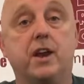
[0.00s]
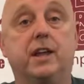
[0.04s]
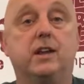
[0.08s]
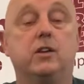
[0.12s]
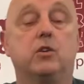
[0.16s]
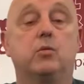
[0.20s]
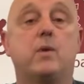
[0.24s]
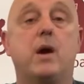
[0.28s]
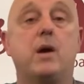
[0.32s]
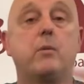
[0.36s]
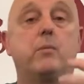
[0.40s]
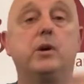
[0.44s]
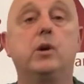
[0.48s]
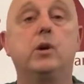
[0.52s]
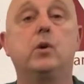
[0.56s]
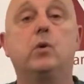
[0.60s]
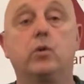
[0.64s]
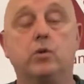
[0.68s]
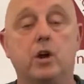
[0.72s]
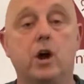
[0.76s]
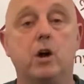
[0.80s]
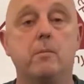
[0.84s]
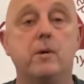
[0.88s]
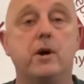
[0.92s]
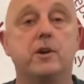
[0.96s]
in the wet. We all
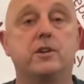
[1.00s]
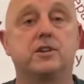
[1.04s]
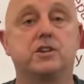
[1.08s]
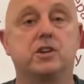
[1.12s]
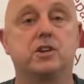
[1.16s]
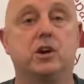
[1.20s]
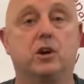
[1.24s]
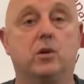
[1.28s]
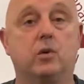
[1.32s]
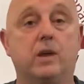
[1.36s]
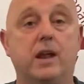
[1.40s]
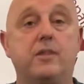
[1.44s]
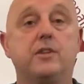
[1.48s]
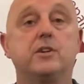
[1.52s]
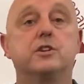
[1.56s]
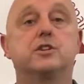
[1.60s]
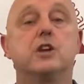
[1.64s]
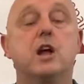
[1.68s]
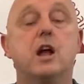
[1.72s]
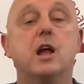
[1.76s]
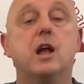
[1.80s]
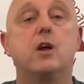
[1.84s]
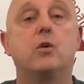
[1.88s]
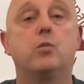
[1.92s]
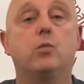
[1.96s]
know motorcycle leathers
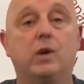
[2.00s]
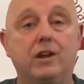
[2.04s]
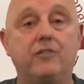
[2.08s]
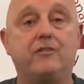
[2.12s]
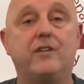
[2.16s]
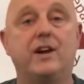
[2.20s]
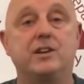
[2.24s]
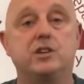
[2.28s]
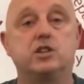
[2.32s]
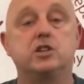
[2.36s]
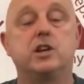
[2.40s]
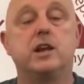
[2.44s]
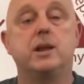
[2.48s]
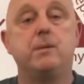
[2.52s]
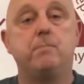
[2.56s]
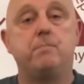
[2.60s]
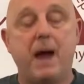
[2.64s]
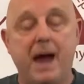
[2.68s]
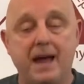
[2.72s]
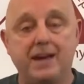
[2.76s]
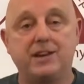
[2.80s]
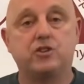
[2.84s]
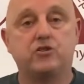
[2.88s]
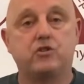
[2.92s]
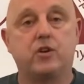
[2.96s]
will eventually
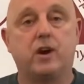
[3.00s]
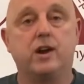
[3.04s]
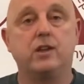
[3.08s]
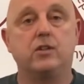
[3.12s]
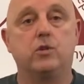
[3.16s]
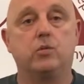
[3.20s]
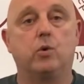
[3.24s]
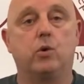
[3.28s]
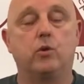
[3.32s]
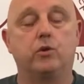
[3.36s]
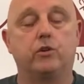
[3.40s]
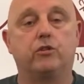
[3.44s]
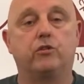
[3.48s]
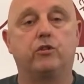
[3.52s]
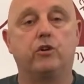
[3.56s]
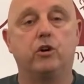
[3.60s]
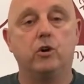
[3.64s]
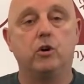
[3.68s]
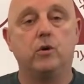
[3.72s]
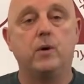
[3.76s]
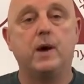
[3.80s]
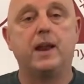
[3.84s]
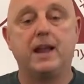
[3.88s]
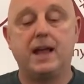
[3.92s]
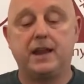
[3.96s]
penetrate the water through
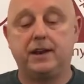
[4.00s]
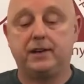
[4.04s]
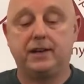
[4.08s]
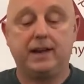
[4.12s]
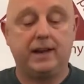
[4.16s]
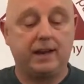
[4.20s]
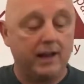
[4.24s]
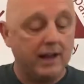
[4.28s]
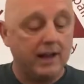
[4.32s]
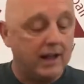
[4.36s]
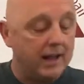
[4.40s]
and let it in.